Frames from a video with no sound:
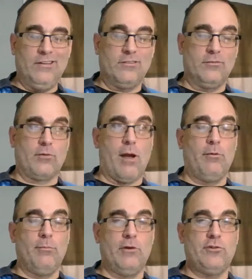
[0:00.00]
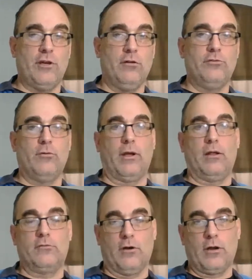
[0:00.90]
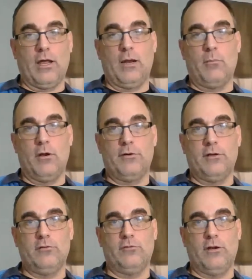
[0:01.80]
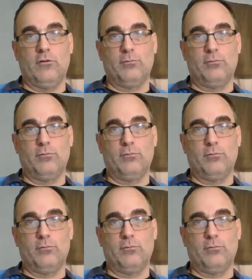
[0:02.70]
to subscribe to my channel so I can start getting monetized videos,